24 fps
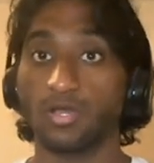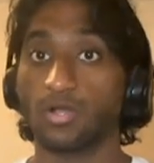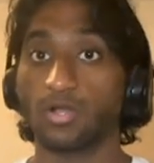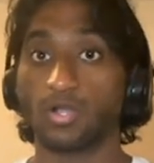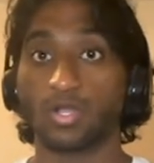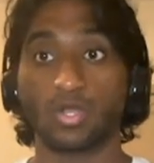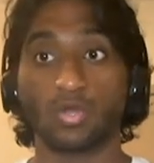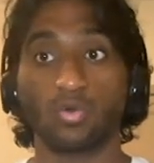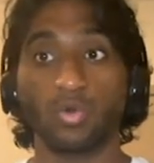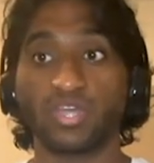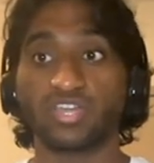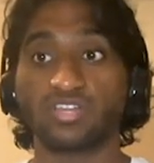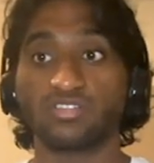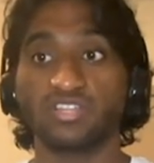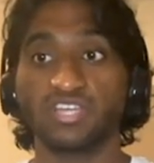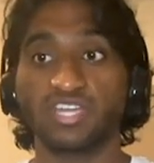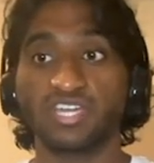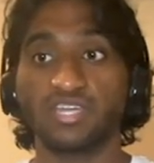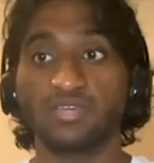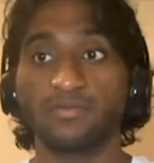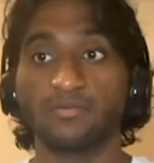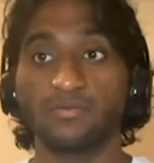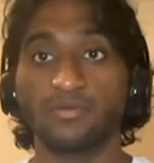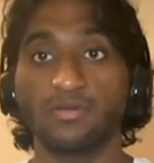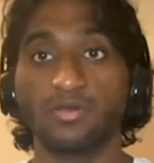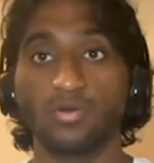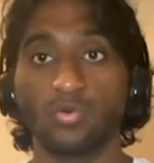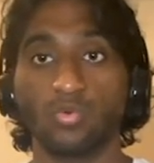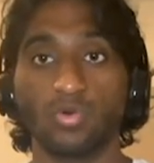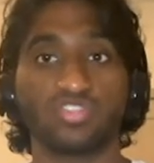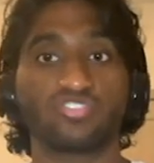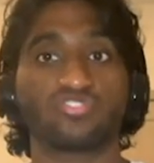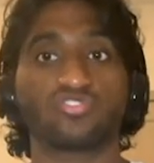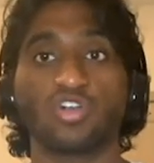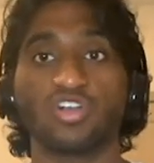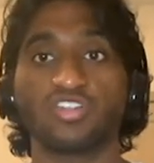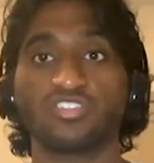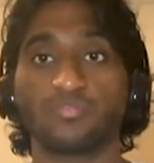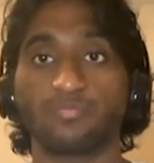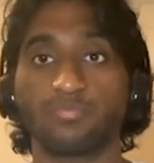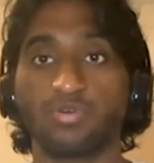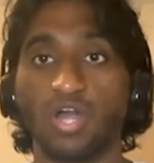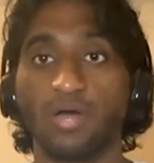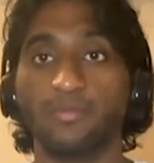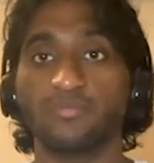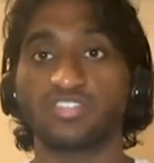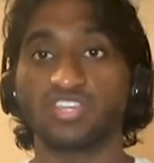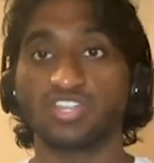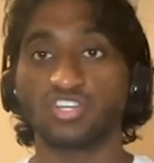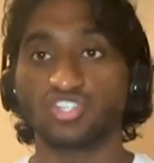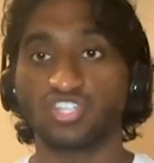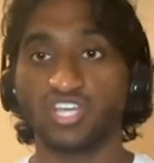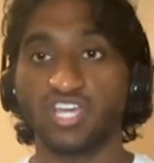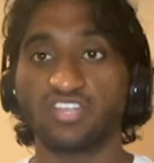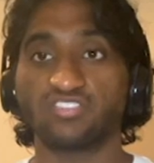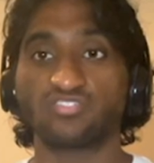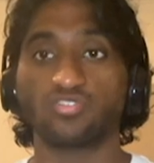quickly, what started as a promising chase,